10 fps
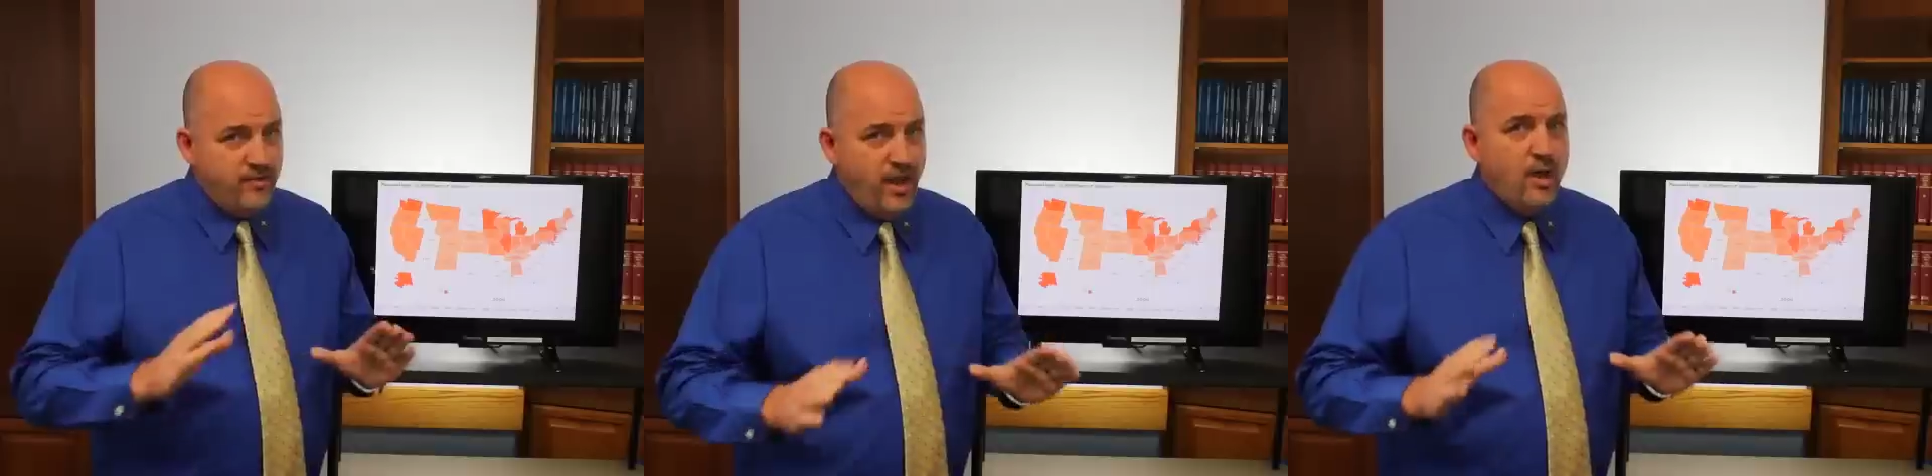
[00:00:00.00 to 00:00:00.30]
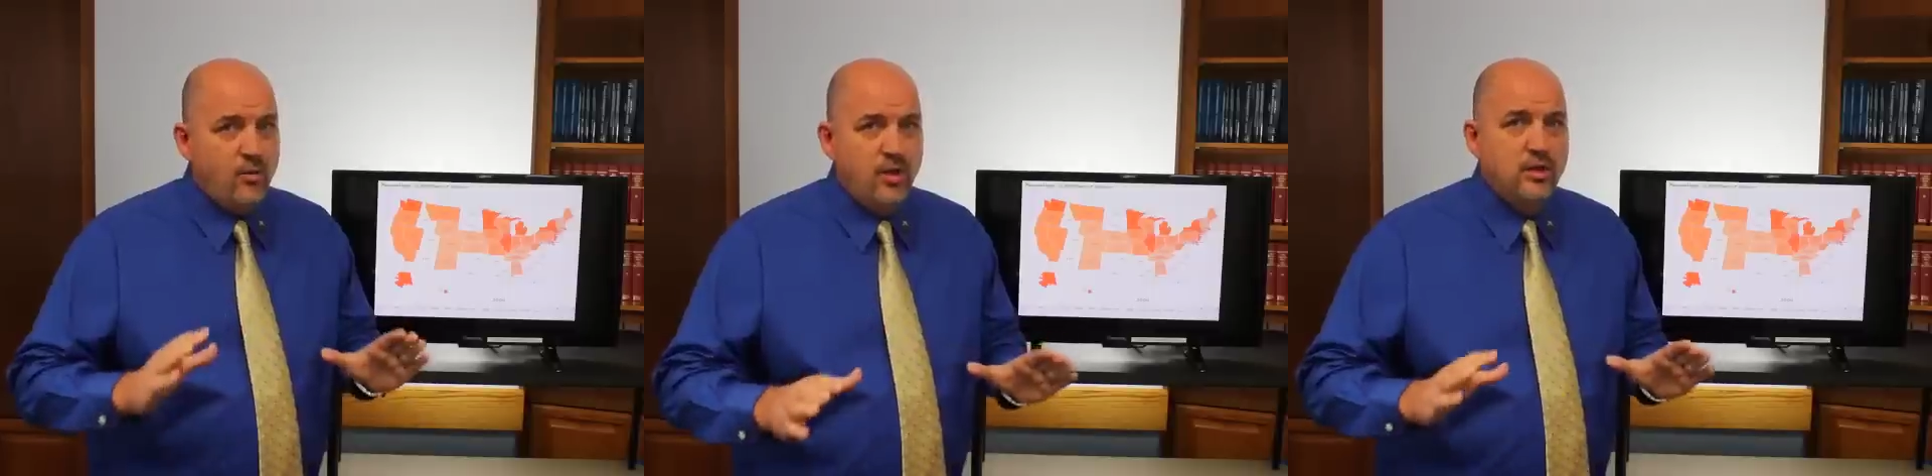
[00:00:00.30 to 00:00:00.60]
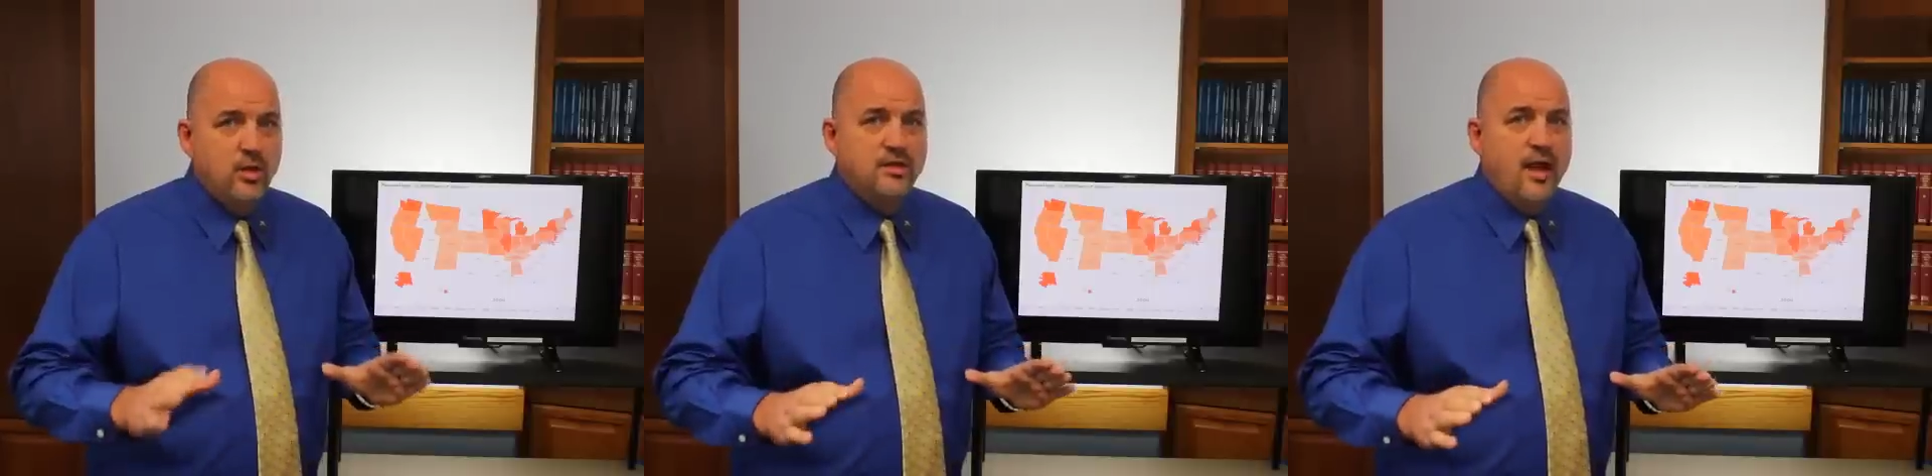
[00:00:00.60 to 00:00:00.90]
not really
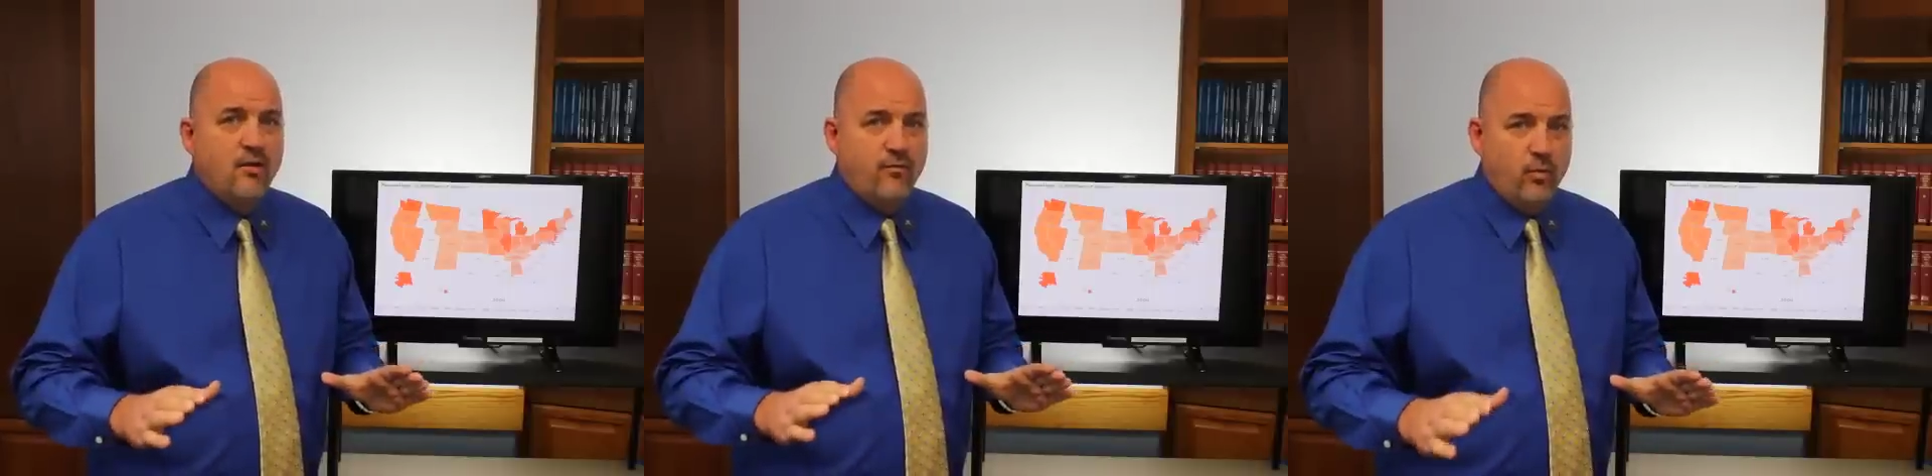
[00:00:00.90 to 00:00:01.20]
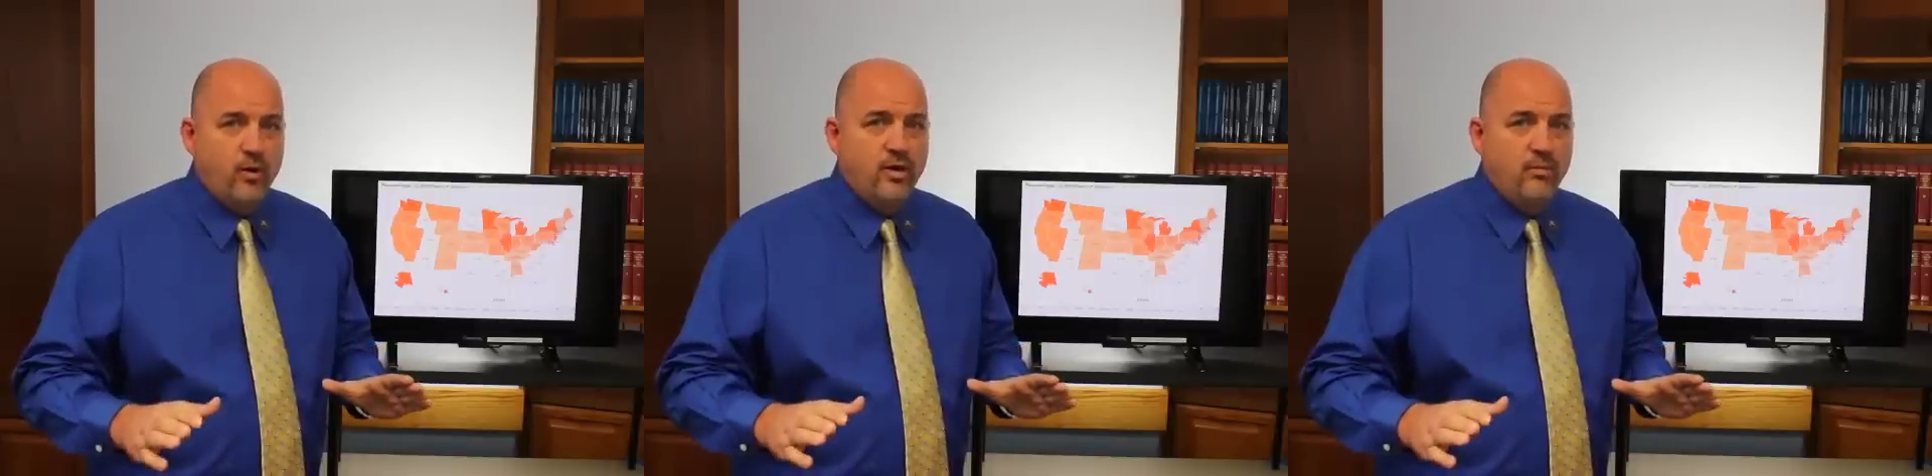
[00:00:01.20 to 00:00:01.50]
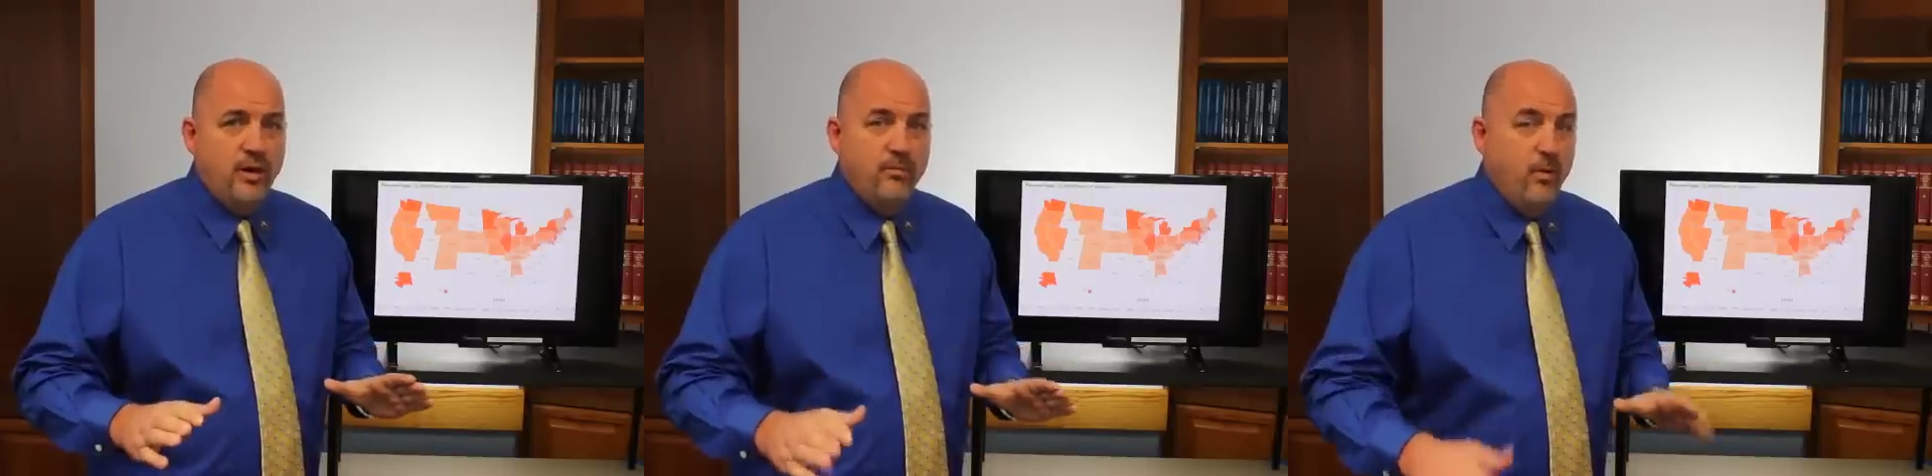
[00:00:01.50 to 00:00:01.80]
looked out for working
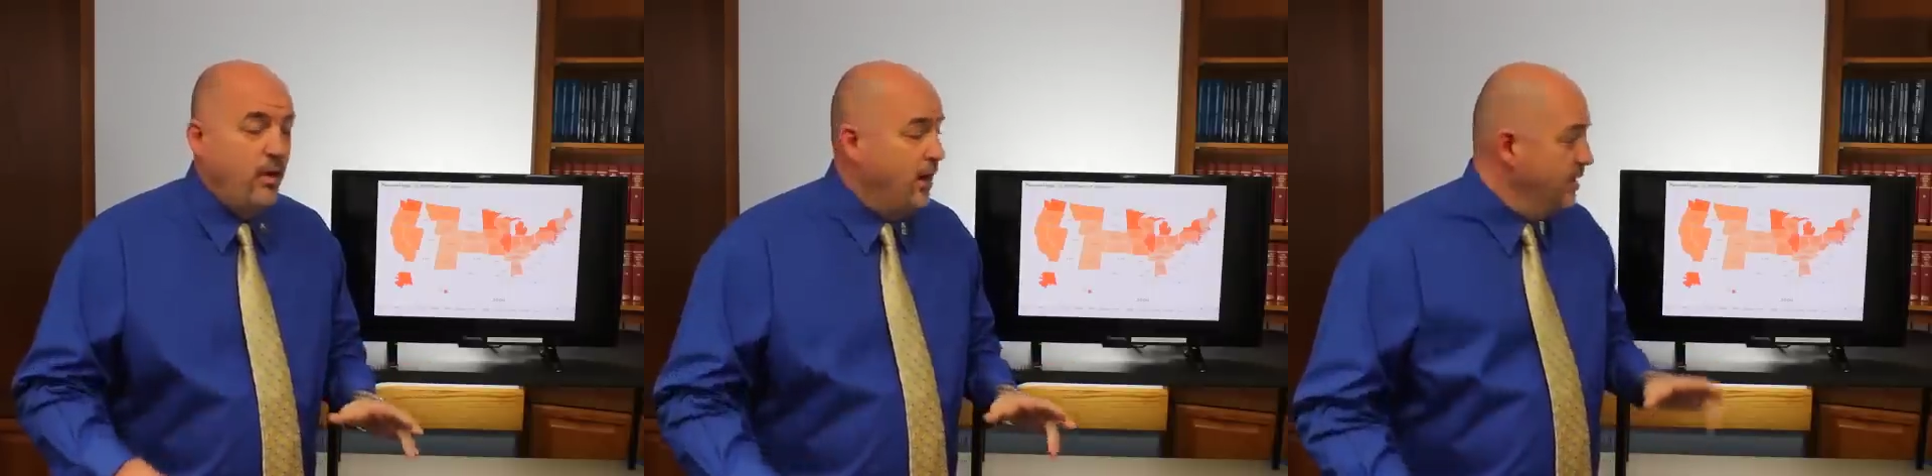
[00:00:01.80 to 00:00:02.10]
people.